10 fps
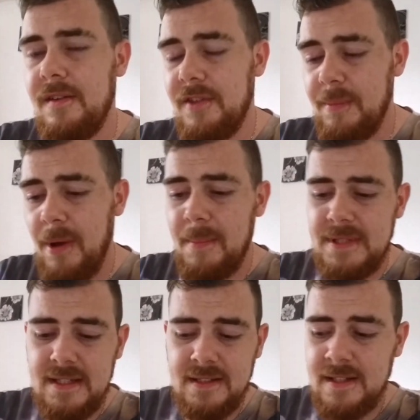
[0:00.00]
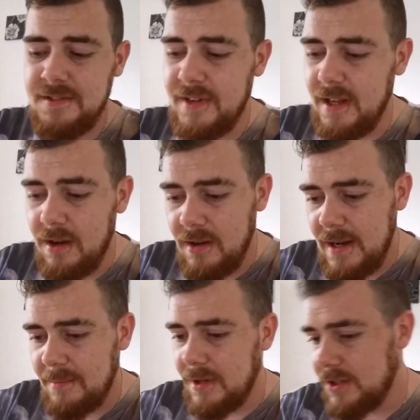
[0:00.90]
For the purposes of this video, I
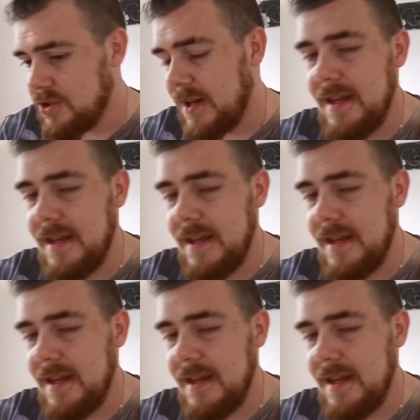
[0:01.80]
am going to try